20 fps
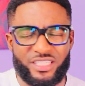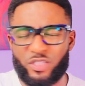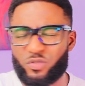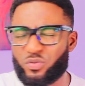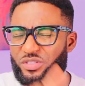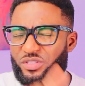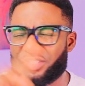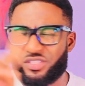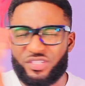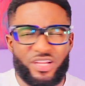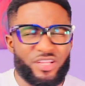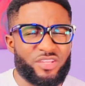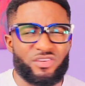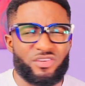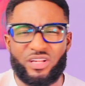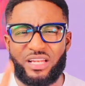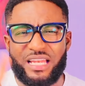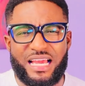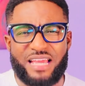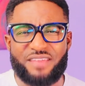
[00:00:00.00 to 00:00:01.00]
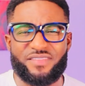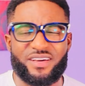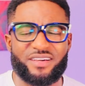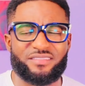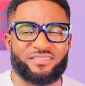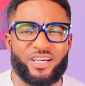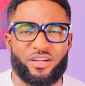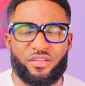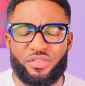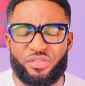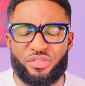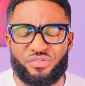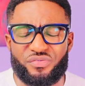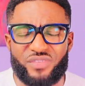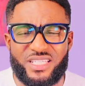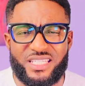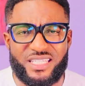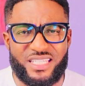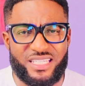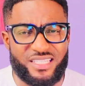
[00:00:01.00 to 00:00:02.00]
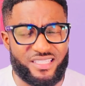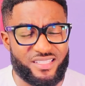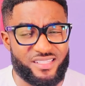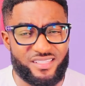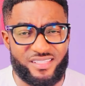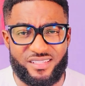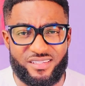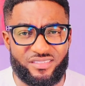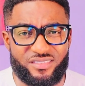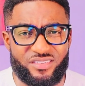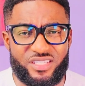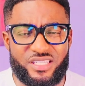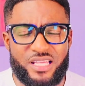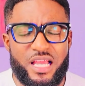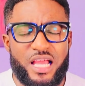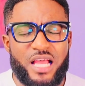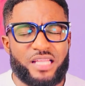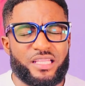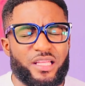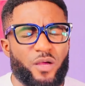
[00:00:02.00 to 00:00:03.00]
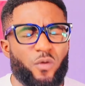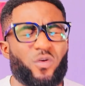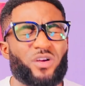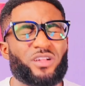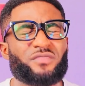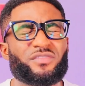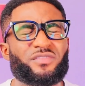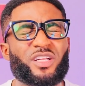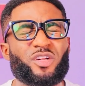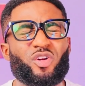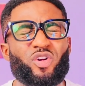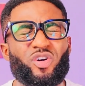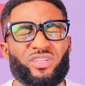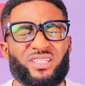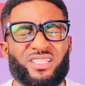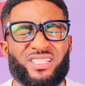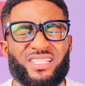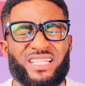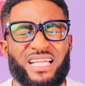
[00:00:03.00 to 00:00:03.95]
It will turn your life around 360 degrees. The word of the Lord is